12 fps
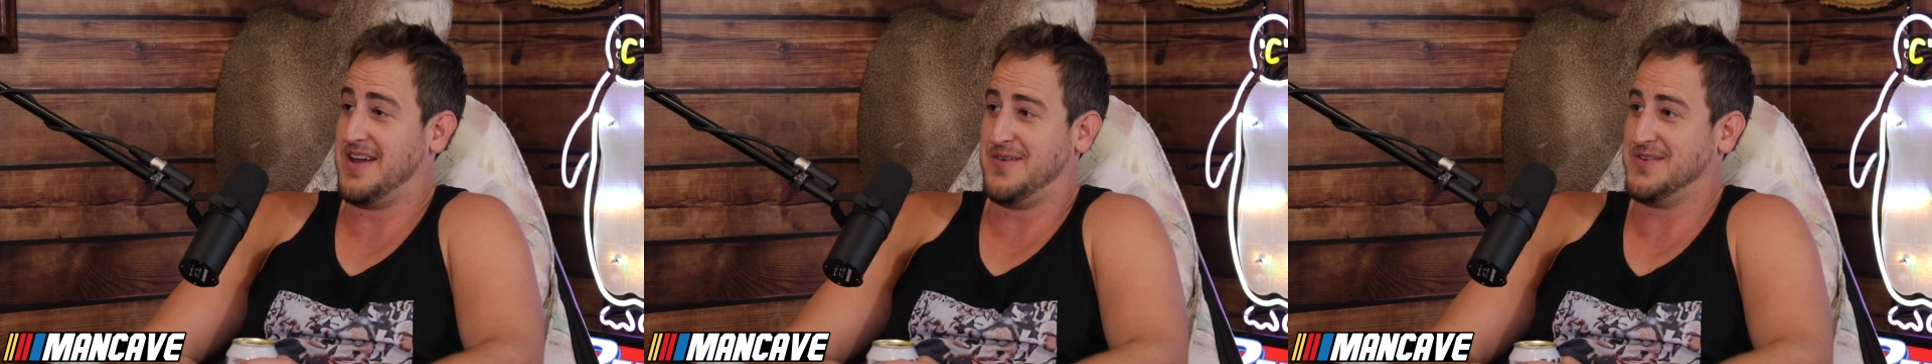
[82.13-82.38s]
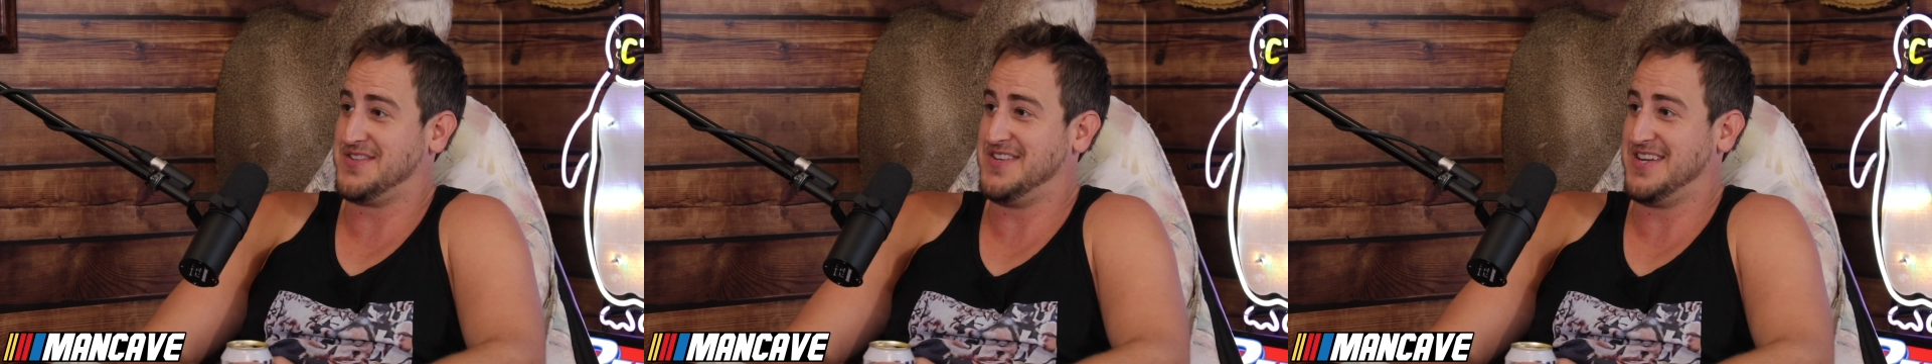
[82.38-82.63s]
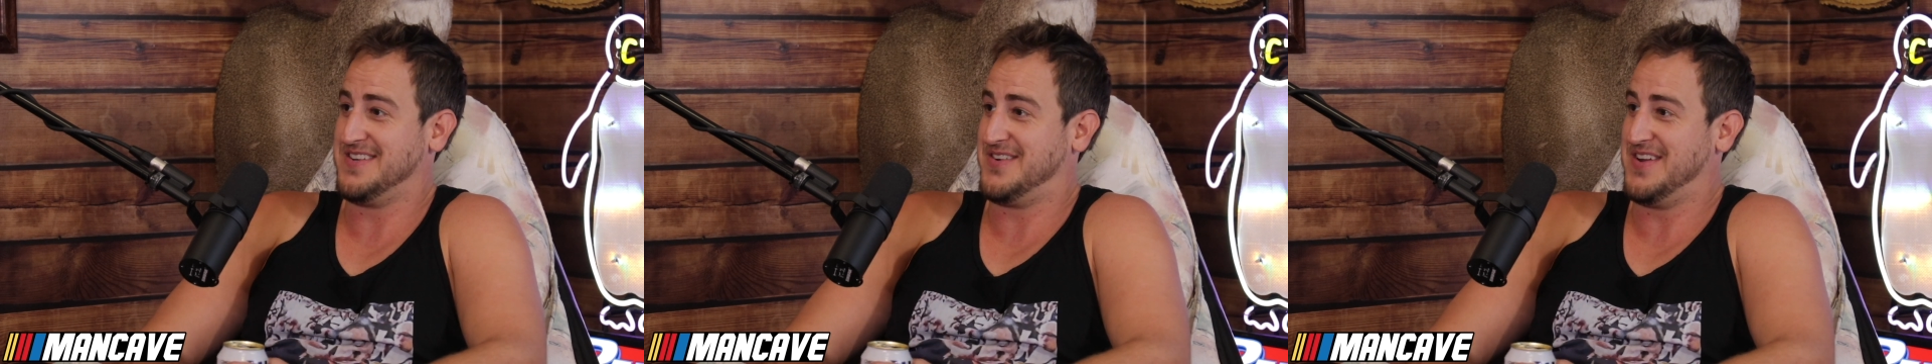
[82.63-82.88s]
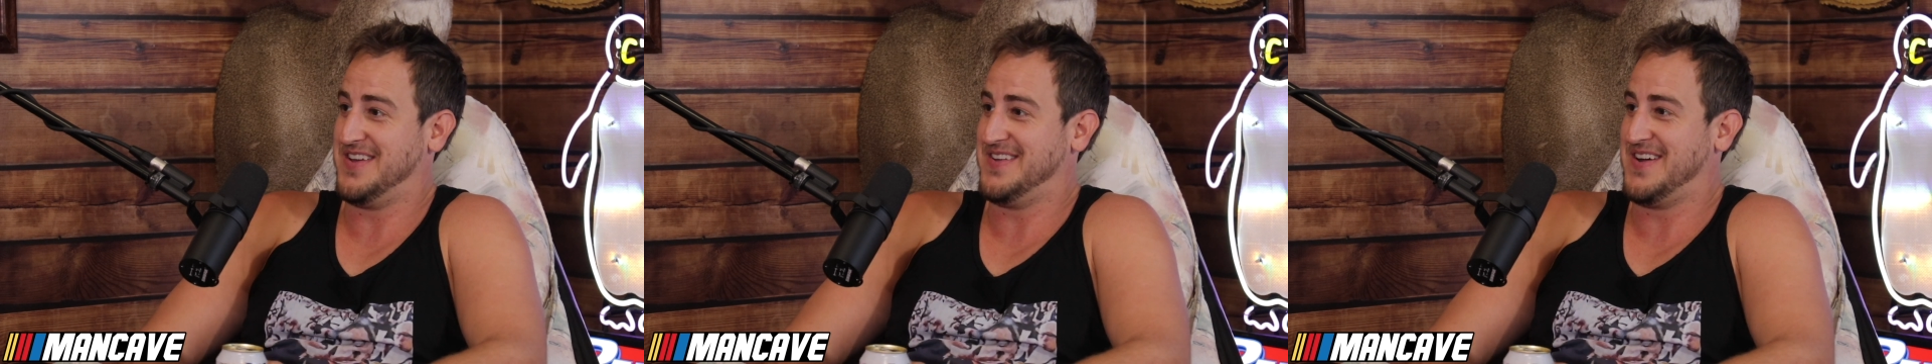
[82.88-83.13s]
I wasn't.
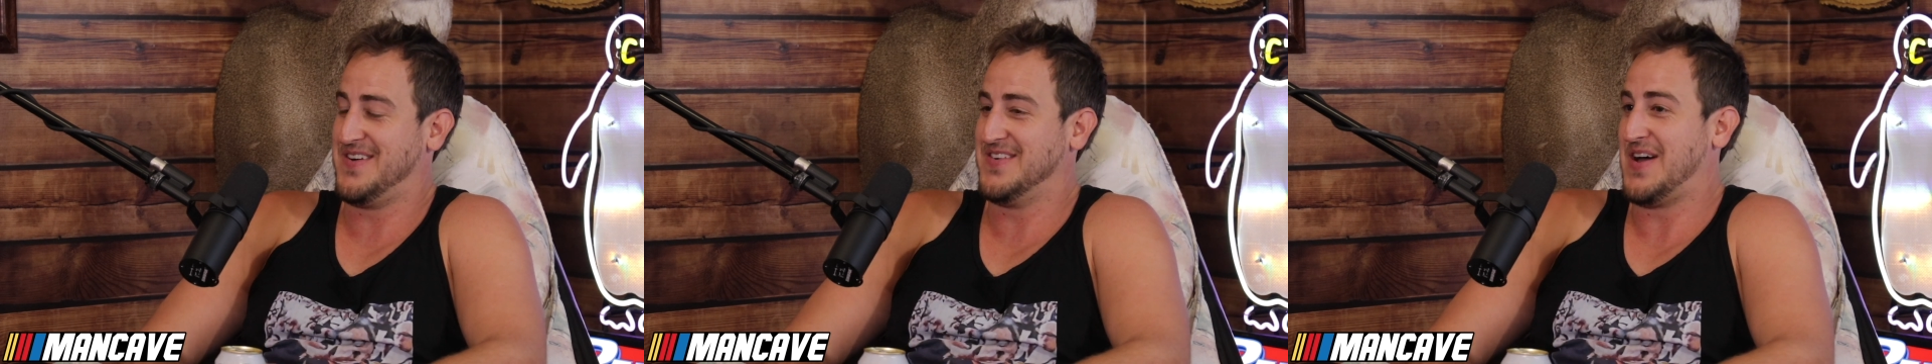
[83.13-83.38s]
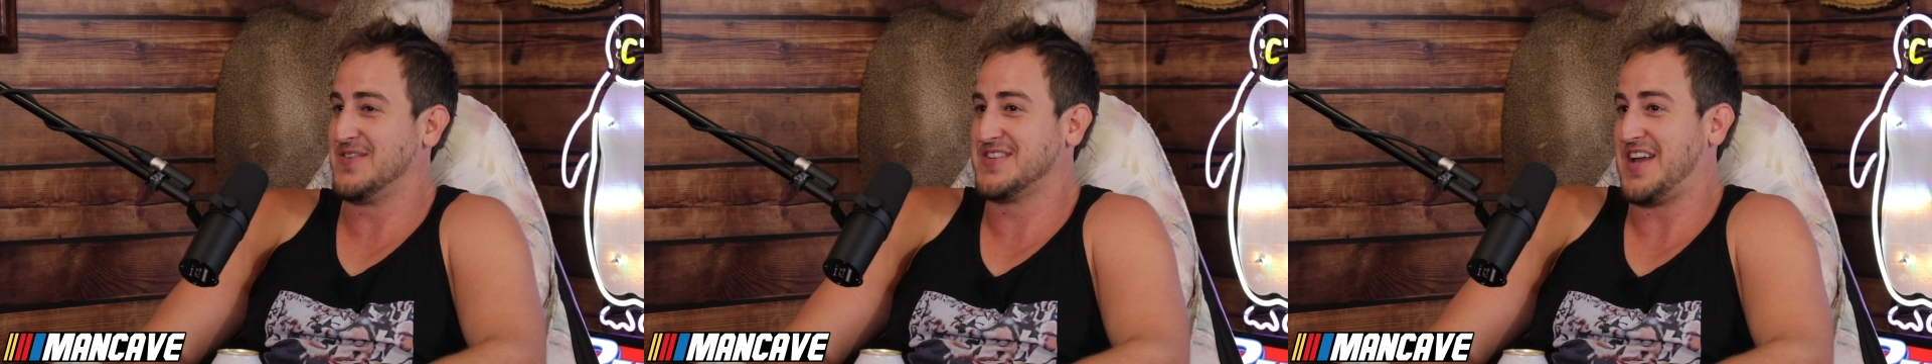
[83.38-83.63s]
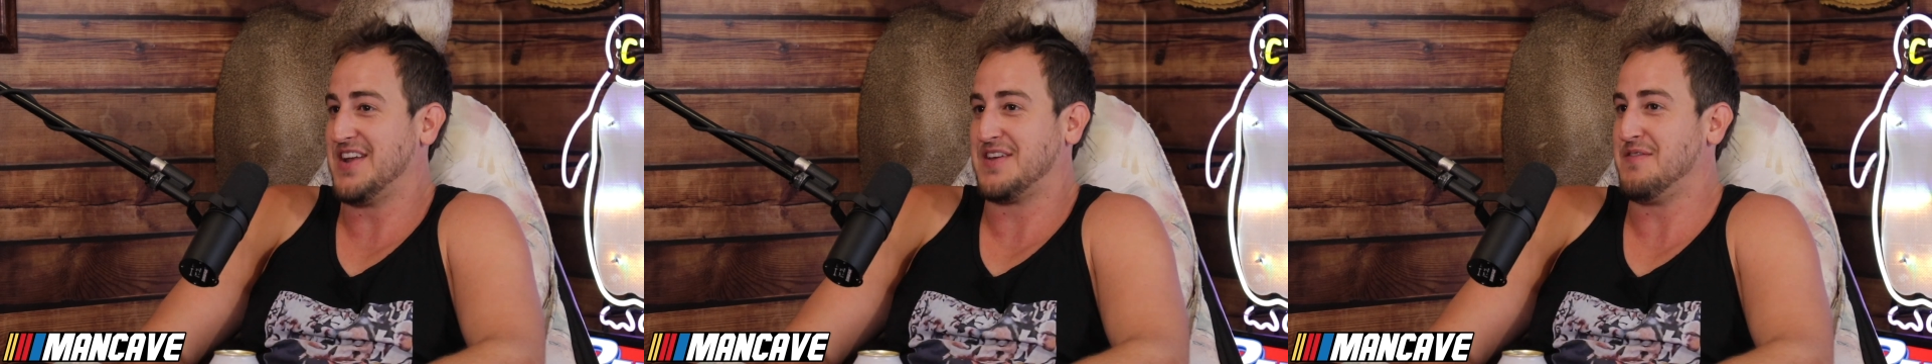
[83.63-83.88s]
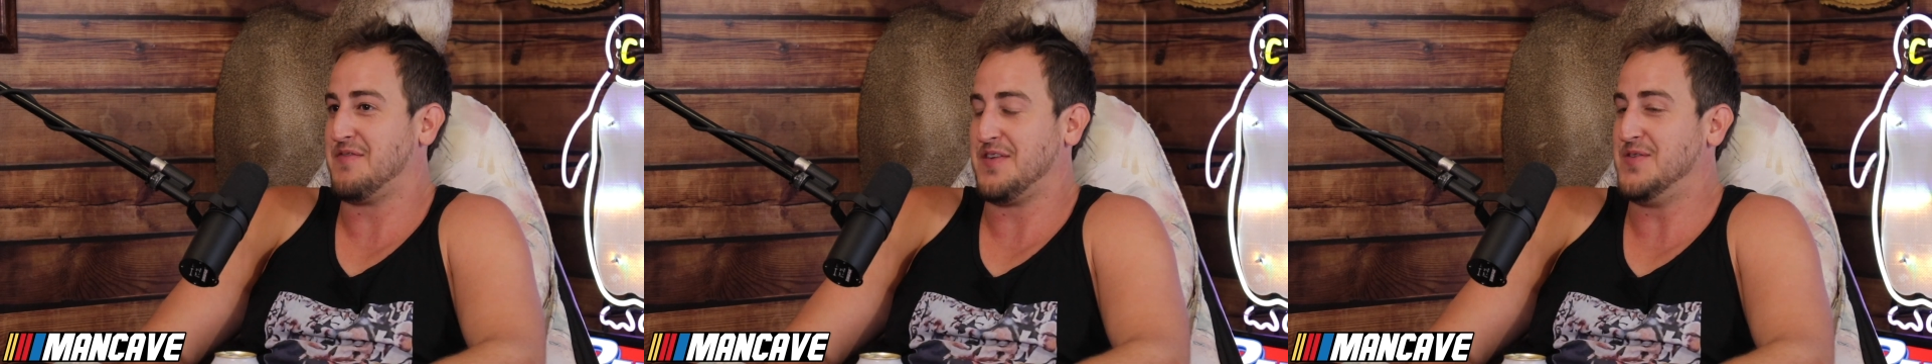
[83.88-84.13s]
In, I was kind of
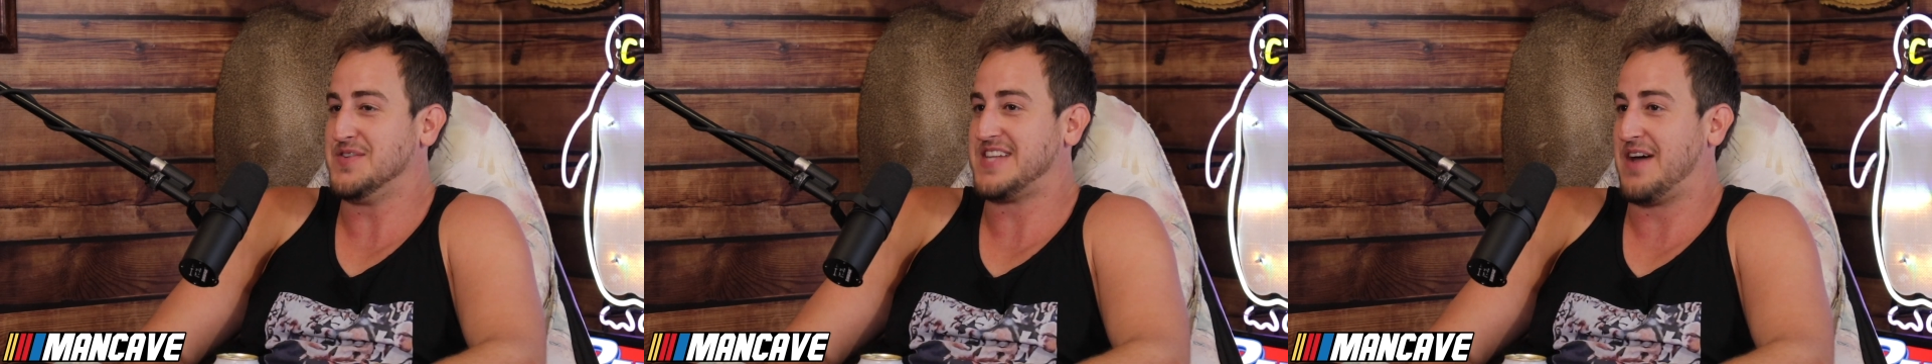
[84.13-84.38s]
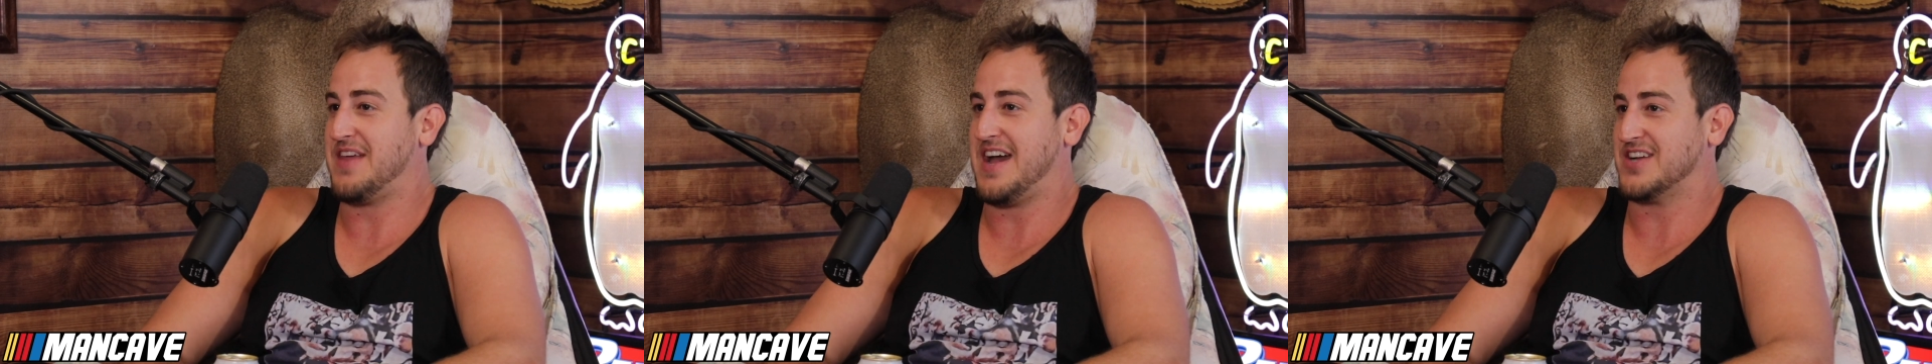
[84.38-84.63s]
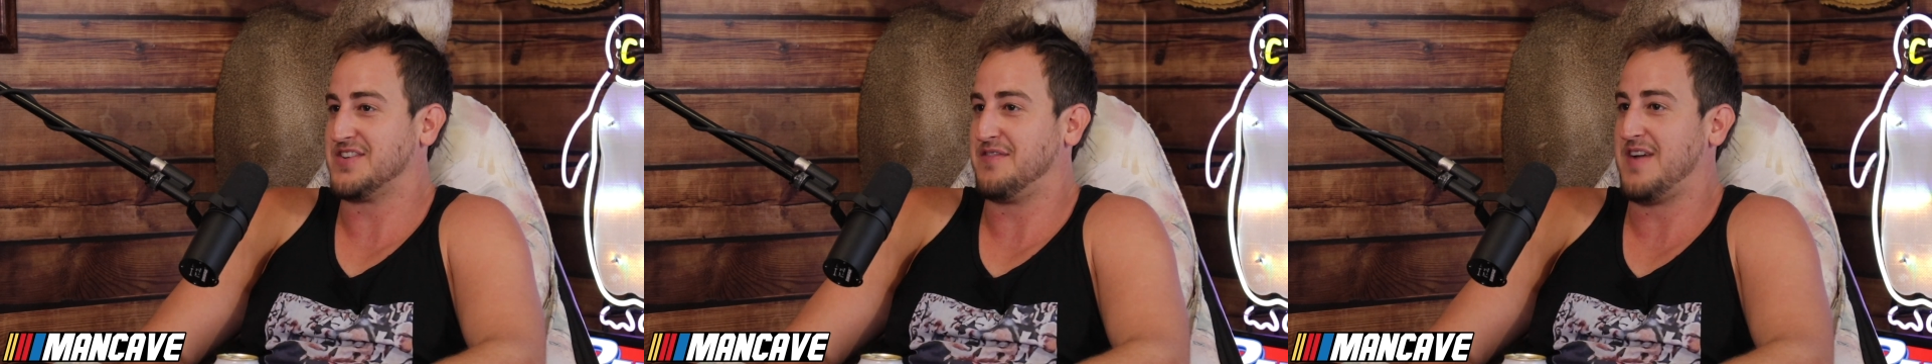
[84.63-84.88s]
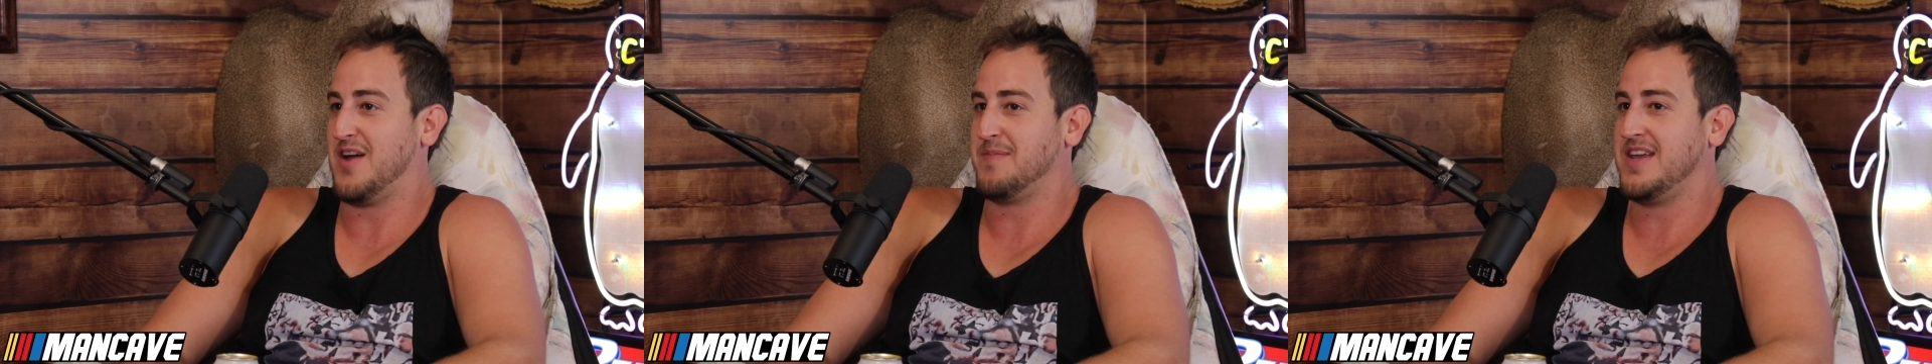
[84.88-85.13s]
confused how they actually
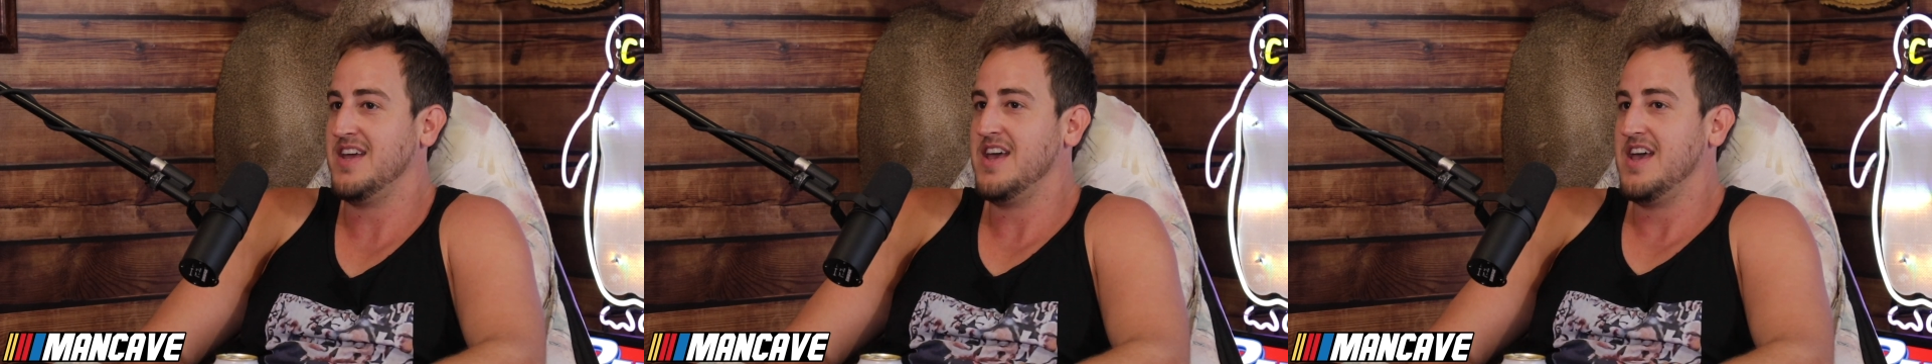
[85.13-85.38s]
found me